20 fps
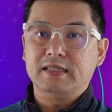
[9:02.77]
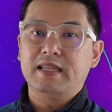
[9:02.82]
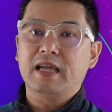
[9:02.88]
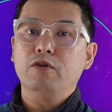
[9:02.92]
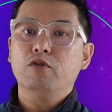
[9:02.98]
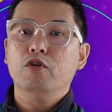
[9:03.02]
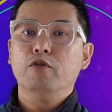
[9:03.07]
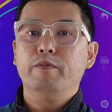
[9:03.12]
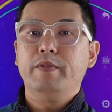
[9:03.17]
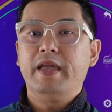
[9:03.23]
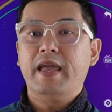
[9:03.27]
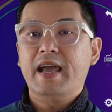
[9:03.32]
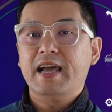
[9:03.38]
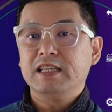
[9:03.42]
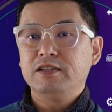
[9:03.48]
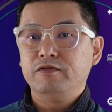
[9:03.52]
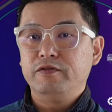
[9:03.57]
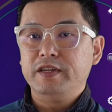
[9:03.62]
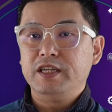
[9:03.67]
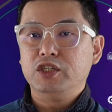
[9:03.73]
that will be
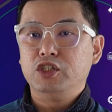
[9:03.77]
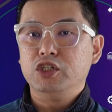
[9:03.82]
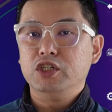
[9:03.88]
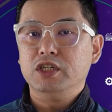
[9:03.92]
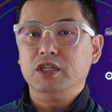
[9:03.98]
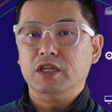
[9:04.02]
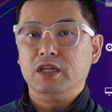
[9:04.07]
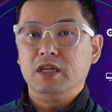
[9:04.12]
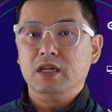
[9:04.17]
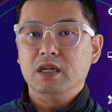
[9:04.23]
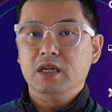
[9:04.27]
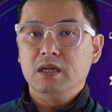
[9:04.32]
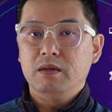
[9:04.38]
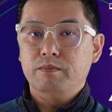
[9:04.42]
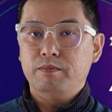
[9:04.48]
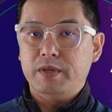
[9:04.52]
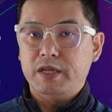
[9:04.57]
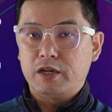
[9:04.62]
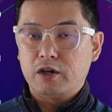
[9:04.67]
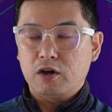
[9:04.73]
SVG.
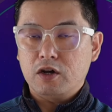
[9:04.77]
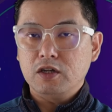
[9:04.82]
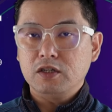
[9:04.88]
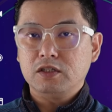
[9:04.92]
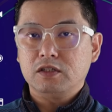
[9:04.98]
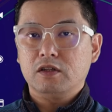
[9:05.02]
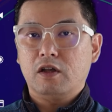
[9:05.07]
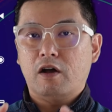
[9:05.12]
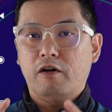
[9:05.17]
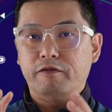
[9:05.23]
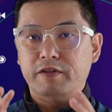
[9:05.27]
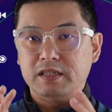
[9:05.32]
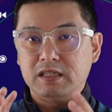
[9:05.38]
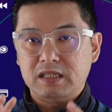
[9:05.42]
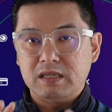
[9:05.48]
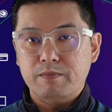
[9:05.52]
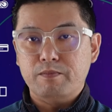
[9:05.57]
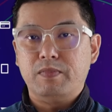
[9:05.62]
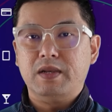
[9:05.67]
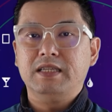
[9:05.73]
Because of its
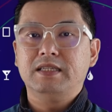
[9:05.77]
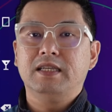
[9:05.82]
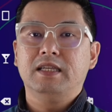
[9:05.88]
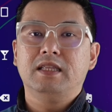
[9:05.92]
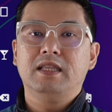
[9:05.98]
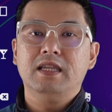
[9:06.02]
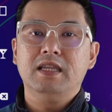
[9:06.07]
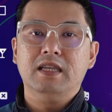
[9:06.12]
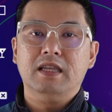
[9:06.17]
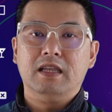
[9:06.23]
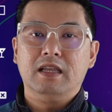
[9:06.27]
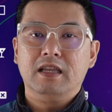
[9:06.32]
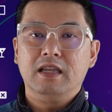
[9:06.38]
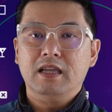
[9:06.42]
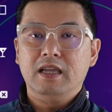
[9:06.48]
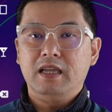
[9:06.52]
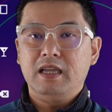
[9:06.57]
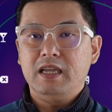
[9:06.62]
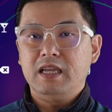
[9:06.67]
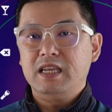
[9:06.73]
simplicity,
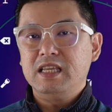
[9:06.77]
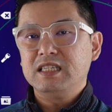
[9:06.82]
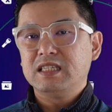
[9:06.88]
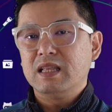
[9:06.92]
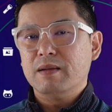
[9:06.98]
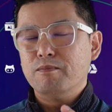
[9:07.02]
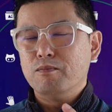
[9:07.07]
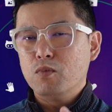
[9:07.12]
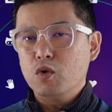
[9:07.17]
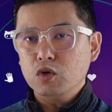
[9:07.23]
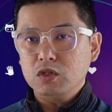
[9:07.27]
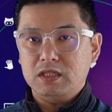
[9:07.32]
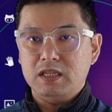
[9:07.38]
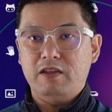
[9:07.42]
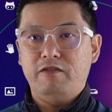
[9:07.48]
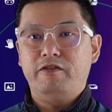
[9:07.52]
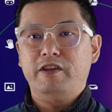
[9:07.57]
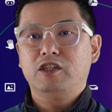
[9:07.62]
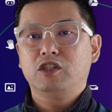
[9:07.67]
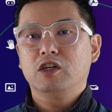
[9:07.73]
it is the most
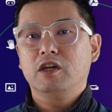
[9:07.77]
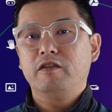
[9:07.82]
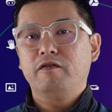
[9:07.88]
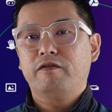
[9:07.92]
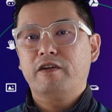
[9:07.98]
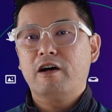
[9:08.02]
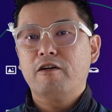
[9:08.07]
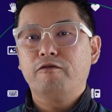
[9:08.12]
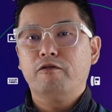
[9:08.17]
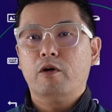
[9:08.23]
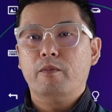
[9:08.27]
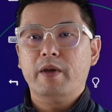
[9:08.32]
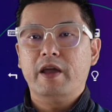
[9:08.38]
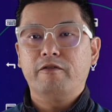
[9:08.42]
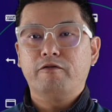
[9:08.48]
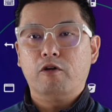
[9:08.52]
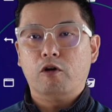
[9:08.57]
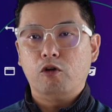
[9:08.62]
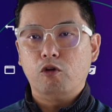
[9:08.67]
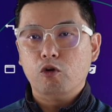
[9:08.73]
efficient file format
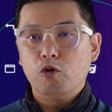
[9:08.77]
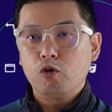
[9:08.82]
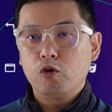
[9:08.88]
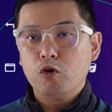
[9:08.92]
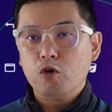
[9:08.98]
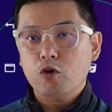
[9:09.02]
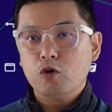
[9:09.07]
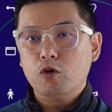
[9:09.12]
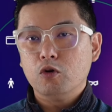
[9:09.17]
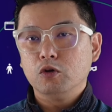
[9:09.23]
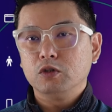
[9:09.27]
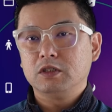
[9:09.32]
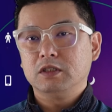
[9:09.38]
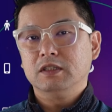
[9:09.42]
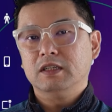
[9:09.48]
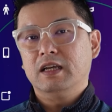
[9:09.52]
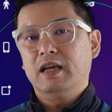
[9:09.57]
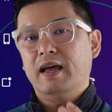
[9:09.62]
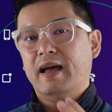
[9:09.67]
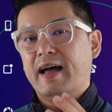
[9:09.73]
for logos,
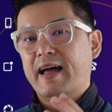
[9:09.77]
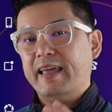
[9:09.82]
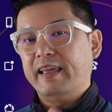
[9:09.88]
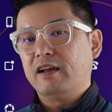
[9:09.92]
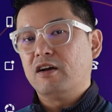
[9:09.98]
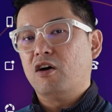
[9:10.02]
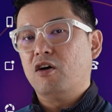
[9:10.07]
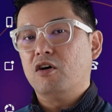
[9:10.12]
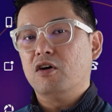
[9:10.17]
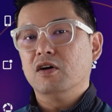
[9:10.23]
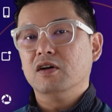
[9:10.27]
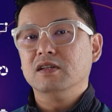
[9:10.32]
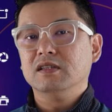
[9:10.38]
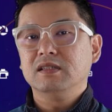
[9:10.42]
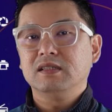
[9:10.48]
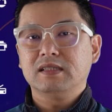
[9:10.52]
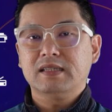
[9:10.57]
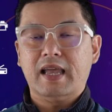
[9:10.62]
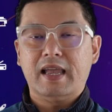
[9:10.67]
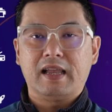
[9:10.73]

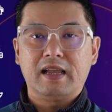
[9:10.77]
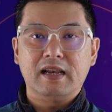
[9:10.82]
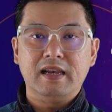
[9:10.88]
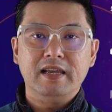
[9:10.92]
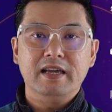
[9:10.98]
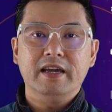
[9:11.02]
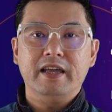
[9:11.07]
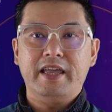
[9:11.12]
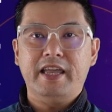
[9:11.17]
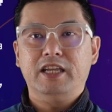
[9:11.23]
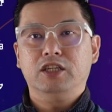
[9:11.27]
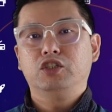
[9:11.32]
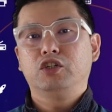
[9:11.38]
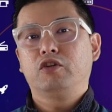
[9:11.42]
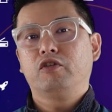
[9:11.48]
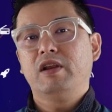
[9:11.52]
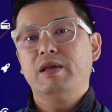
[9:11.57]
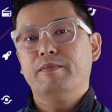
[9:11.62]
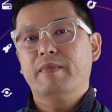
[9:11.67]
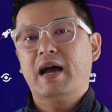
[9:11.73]
icons, and clear edge
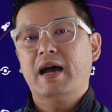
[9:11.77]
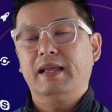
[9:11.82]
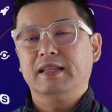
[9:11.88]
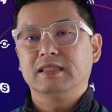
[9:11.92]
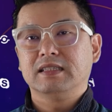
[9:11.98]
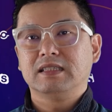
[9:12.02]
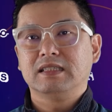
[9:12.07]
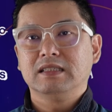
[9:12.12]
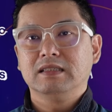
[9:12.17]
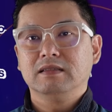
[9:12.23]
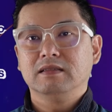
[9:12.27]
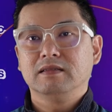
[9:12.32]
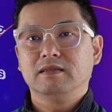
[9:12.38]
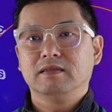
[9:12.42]
clip arts.